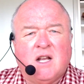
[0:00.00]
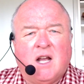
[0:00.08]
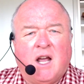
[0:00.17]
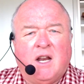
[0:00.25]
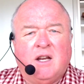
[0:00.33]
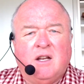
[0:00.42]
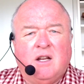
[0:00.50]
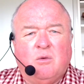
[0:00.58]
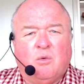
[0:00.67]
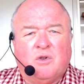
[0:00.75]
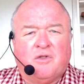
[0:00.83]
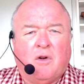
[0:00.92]
and it
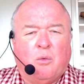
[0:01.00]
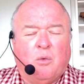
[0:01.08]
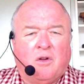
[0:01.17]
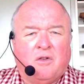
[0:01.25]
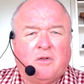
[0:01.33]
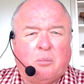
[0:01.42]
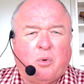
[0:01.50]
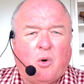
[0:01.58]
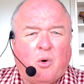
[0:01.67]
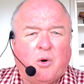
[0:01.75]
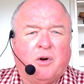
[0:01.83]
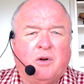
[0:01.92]
was not well
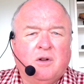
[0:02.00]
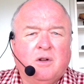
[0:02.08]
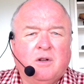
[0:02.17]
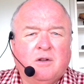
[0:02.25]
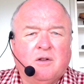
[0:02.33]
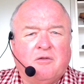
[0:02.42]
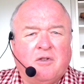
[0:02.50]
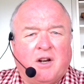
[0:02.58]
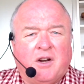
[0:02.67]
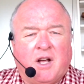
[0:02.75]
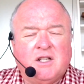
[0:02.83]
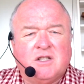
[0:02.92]
supported. The
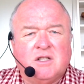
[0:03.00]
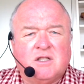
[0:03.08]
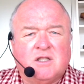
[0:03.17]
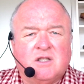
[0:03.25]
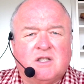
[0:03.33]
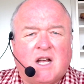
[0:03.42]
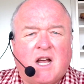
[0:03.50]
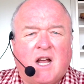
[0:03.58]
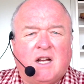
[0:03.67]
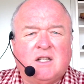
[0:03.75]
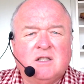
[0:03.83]
foundations had sagged.